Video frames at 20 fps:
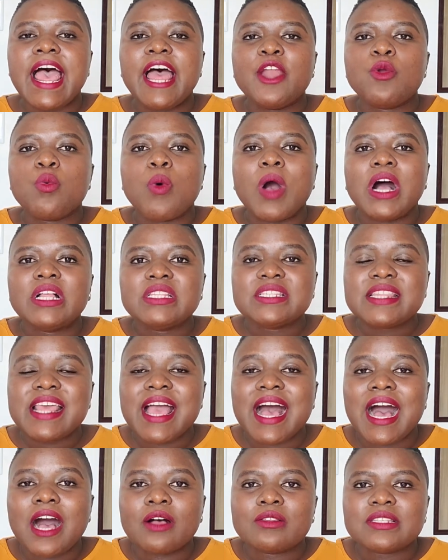And whilst
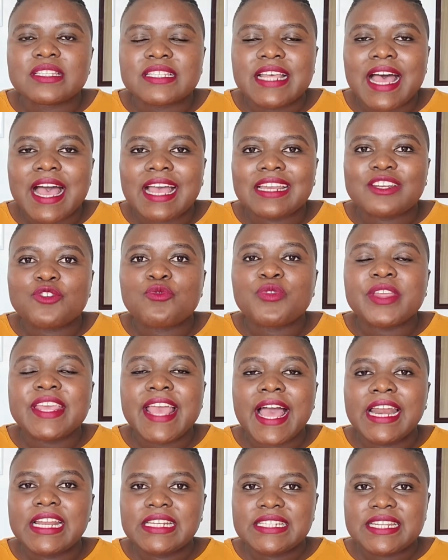they are outside,
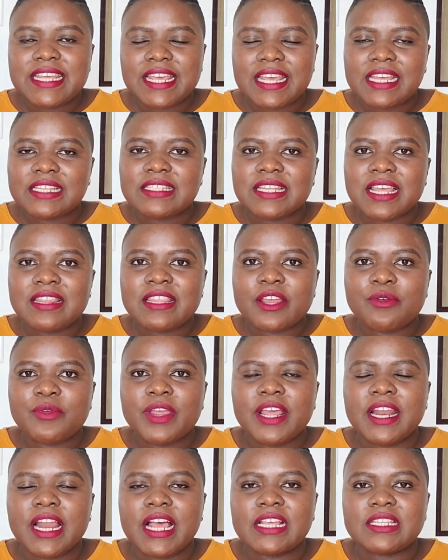reality hits and they
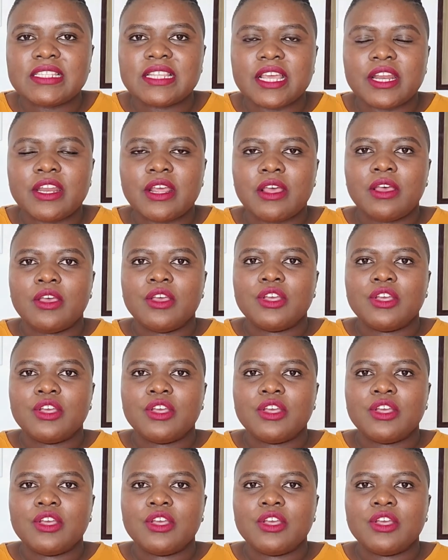realize that,